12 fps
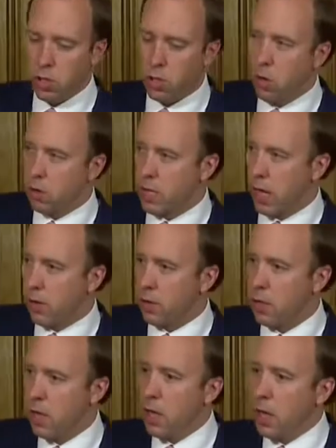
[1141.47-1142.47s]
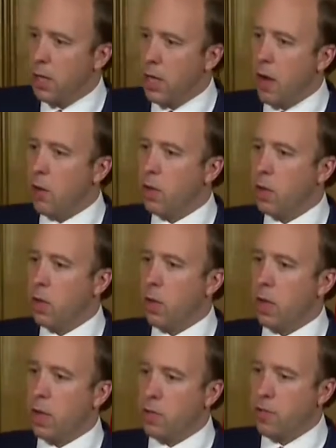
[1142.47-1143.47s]
to the lockdown. Now,
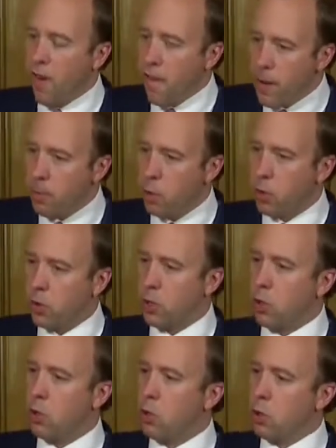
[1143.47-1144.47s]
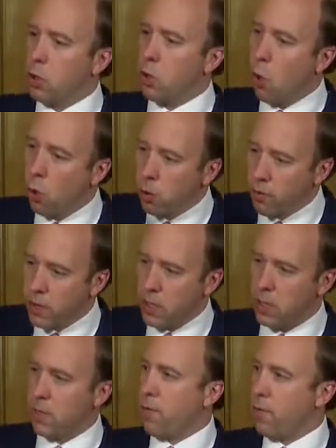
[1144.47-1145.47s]
it's very important that you look at all of
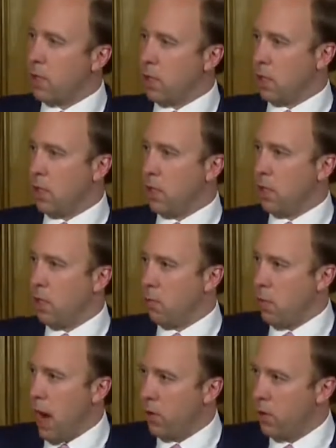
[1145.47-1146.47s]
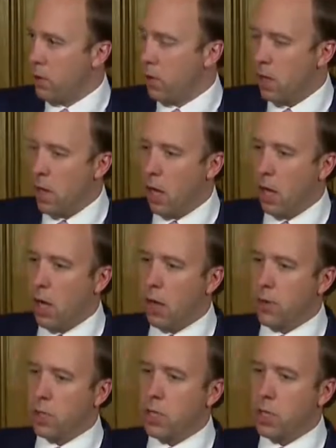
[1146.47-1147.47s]
these different studies in the
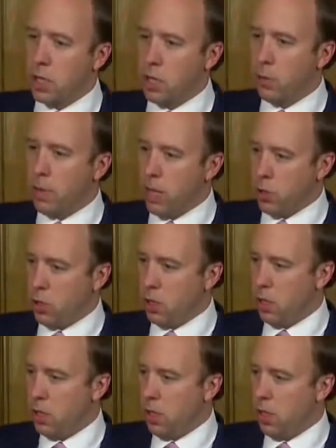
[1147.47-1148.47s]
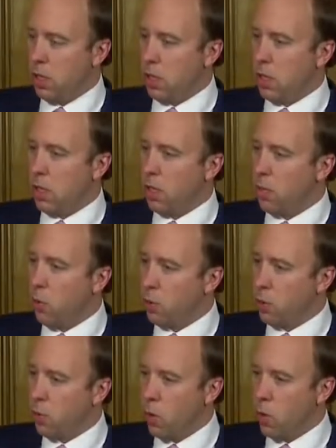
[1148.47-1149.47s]
round. The study you mentioned is an
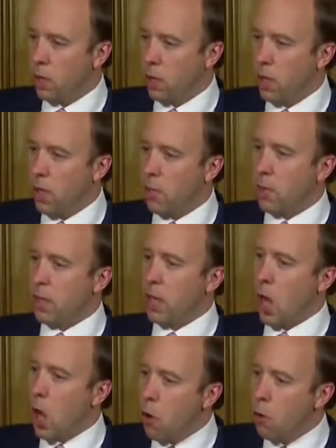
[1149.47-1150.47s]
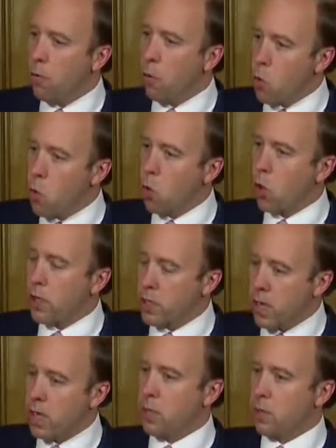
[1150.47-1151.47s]
important one, but the overall
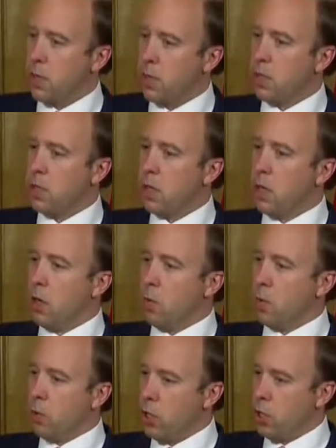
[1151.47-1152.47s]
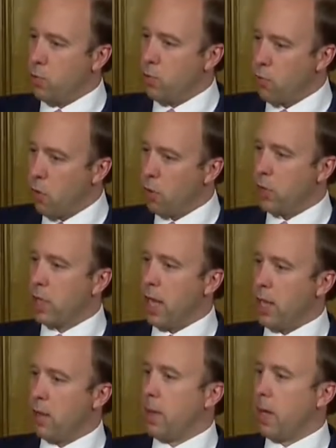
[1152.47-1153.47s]
assessment, which is brought
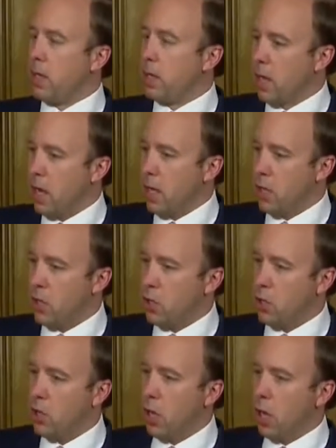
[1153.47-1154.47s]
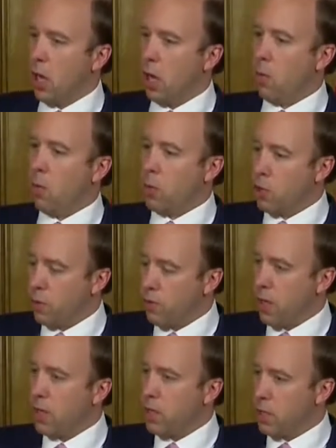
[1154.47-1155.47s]
together by SAGE, which
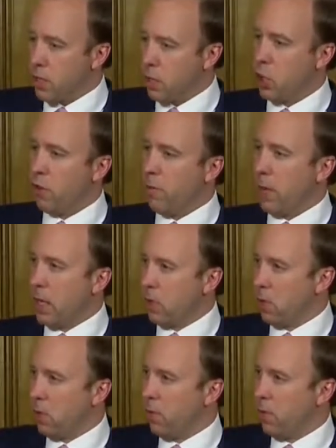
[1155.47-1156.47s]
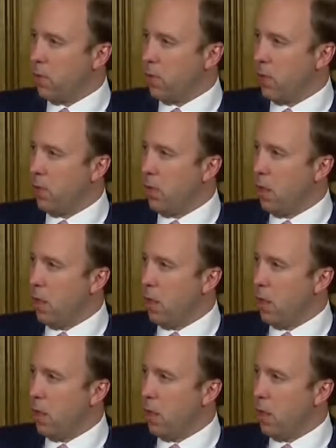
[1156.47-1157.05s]
advises the chief medical officer,